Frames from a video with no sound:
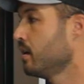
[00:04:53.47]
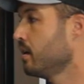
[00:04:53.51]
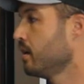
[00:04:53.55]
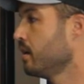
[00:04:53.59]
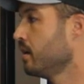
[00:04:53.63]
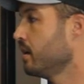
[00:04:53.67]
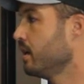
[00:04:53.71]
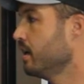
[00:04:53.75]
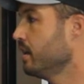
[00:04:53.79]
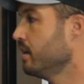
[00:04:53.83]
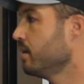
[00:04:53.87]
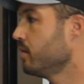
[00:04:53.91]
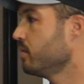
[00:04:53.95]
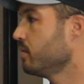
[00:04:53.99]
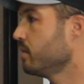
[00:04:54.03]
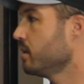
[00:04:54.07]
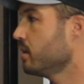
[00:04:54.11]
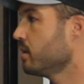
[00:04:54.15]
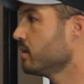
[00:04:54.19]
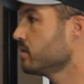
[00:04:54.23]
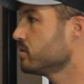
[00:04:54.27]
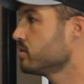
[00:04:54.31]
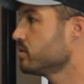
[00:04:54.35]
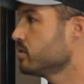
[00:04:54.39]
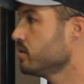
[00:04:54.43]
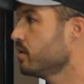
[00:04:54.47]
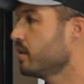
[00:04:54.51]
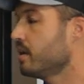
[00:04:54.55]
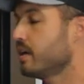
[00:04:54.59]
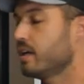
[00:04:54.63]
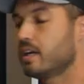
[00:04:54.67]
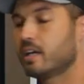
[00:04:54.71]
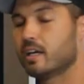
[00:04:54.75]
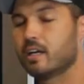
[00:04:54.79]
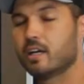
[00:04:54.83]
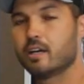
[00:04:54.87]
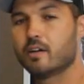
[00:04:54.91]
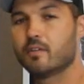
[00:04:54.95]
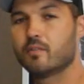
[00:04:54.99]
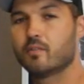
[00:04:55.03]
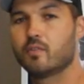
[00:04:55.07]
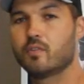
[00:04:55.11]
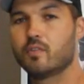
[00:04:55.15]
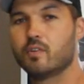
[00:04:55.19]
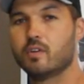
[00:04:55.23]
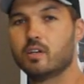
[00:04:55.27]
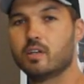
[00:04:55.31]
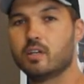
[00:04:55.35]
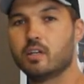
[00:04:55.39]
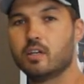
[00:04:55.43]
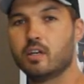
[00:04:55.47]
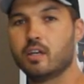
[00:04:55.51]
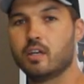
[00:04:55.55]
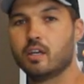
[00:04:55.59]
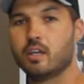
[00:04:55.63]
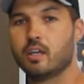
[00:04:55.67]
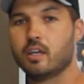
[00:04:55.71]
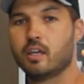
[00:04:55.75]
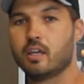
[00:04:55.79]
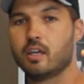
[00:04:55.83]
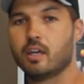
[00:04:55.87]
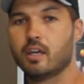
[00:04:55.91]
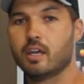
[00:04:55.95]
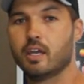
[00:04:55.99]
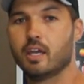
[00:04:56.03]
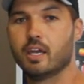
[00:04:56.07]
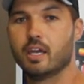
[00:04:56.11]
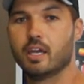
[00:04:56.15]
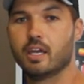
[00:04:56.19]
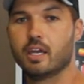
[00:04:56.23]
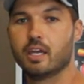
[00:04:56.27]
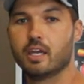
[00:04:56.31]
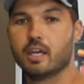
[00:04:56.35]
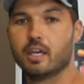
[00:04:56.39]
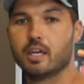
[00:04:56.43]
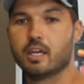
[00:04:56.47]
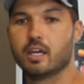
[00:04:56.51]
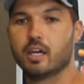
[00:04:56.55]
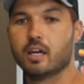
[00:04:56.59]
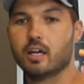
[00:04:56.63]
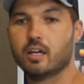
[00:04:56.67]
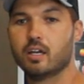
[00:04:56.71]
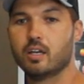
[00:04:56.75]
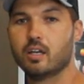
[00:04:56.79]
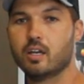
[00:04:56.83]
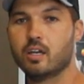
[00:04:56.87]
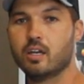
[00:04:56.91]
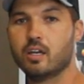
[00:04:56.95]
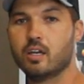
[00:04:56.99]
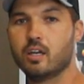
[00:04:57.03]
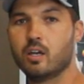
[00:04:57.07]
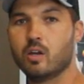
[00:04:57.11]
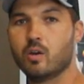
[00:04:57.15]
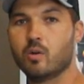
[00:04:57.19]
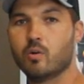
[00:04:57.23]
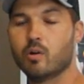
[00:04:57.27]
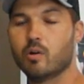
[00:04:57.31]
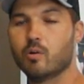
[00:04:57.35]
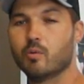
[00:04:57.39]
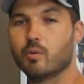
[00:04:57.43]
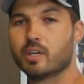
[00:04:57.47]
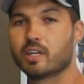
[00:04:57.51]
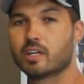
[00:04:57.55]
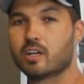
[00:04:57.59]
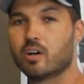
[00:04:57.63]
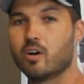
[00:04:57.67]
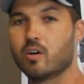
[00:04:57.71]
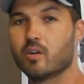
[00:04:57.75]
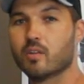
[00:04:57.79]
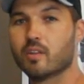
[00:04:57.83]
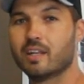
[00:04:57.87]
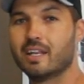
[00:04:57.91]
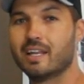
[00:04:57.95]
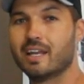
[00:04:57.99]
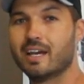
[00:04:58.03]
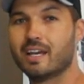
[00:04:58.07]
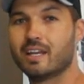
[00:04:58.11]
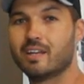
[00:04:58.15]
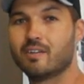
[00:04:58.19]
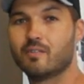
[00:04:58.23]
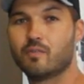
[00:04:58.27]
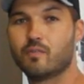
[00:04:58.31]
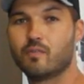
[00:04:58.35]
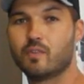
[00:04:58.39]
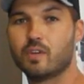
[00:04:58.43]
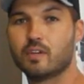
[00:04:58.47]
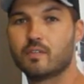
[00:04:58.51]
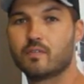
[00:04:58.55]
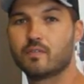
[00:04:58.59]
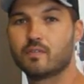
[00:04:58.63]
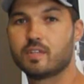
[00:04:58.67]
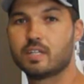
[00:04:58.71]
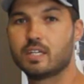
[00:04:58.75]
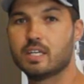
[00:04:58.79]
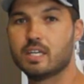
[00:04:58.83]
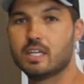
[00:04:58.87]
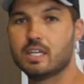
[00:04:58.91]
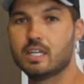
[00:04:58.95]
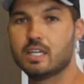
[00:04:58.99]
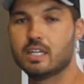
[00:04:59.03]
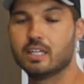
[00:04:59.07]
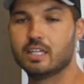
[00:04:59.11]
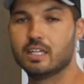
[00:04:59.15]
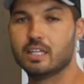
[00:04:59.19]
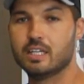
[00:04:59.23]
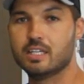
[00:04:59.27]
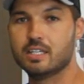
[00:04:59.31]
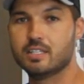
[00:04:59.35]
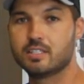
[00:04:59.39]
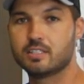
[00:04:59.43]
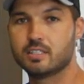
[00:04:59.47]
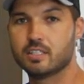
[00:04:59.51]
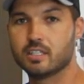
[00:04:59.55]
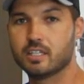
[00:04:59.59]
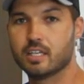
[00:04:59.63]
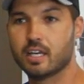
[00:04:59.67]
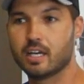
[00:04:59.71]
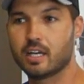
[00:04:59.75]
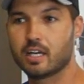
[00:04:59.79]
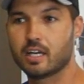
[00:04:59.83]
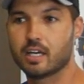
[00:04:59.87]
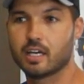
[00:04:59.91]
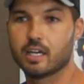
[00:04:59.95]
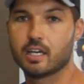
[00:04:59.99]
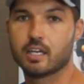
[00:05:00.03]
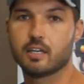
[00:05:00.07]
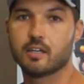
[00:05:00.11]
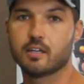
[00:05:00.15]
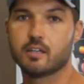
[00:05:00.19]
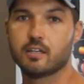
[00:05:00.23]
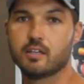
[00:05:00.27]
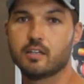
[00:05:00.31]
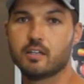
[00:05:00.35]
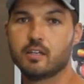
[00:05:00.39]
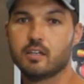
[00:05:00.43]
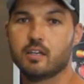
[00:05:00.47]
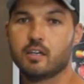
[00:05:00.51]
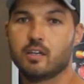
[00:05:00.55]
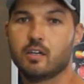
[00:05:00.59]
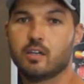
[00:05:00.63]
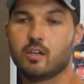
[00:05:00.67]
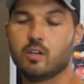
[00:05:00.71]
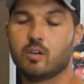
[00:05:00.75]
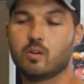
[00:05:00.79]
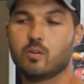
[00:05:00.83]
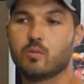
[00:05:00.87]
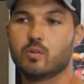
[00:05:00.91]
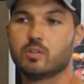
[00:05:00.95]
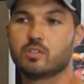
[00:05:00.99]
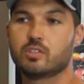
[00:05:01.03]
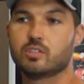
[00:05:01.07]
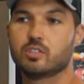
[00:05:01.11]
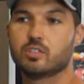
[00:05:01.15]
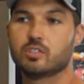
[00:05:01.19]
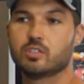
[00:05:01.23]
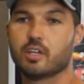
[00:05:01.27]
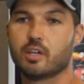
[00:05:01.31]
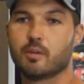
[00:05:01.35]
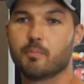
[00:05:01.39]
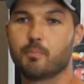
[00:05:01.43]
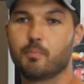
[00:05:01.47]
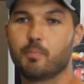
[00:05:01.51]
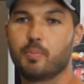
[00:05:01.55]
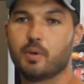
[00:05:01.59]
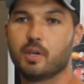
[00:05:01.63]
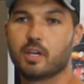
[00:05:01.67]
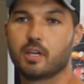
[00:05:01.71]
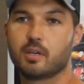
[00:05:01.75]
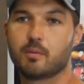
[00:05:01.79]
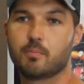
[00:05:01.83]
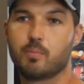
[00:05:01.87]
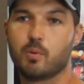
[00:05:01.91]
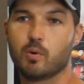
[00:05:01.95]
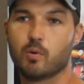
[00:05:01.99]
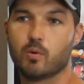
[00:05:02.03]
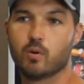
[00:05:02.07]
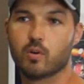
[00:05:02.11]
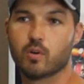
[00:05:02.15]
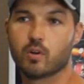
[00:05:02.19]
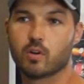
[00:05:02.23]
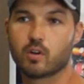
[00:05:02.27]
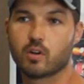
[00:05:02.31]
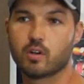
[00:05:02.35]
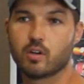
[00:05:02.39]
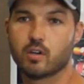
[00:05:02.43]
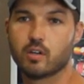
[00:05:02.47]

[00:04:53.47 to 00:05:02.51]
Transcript: And then we also have a what we call the 915 ECI, which is a big bore,